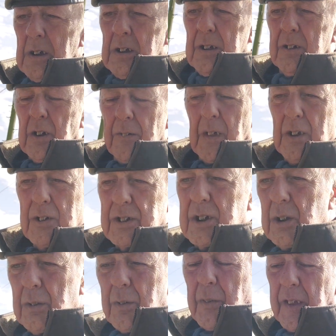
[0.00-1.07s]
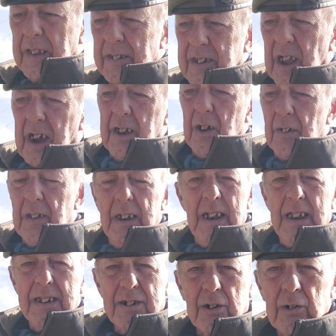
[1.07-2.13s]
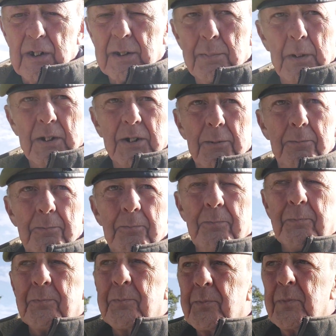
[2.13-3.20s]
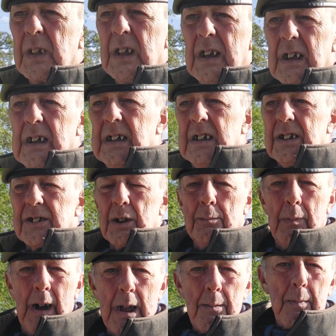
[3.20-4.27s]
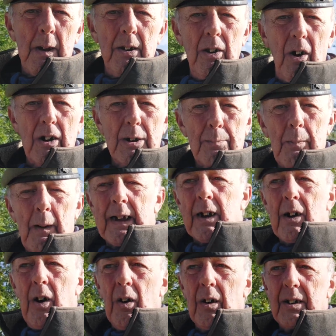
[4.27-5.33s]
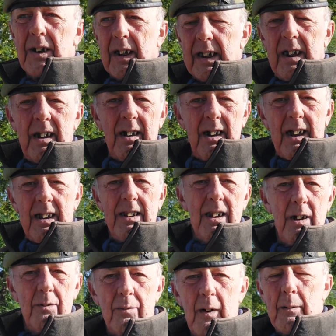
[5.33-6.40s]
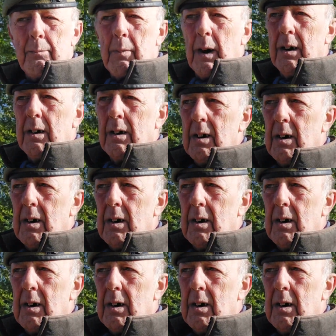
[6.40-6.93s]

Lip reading: You've got those 2 things going on, and then it's Christmas. So maybe a nice bank holiday in November